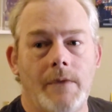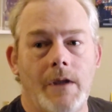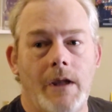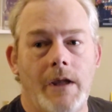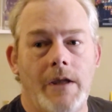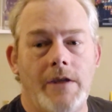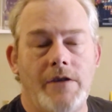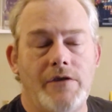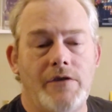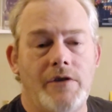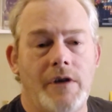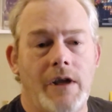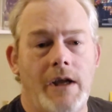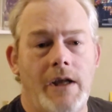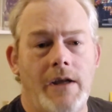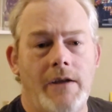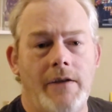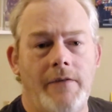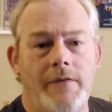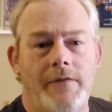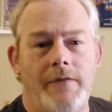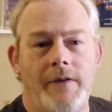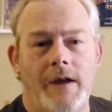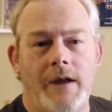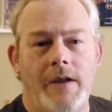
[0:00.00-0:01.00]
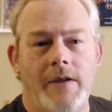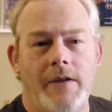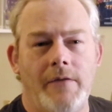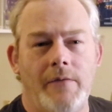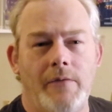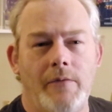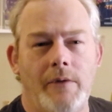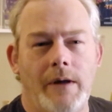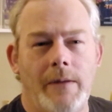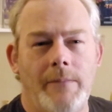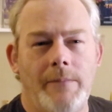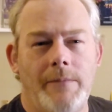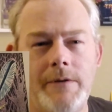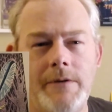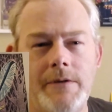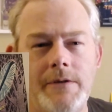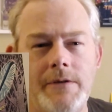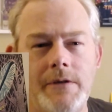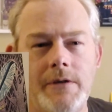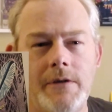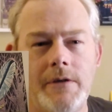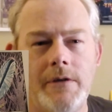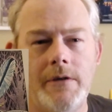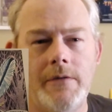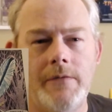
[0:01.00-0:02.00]
he's trying to find the weapons
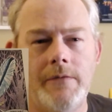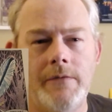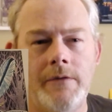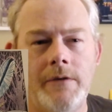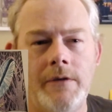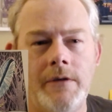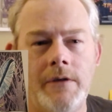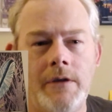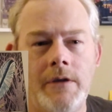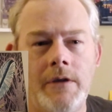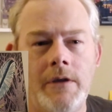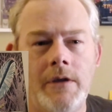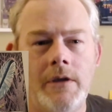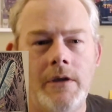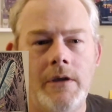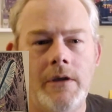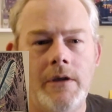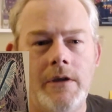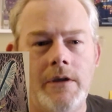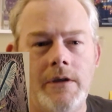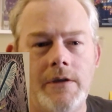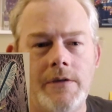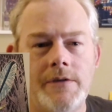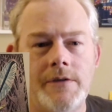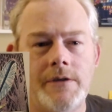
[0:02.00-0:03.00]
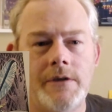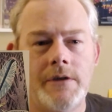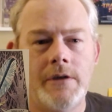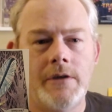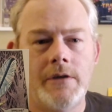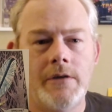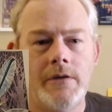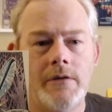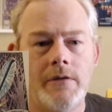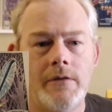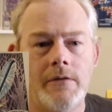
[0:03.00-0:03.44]
of his uh,